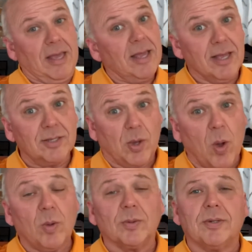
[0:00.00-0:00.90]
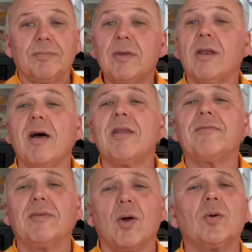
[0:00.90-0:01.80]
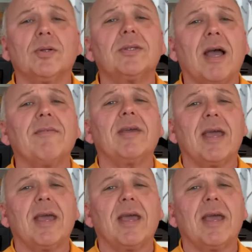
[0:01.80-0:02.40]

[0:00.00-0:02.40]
It's cold. Not a lot of local diving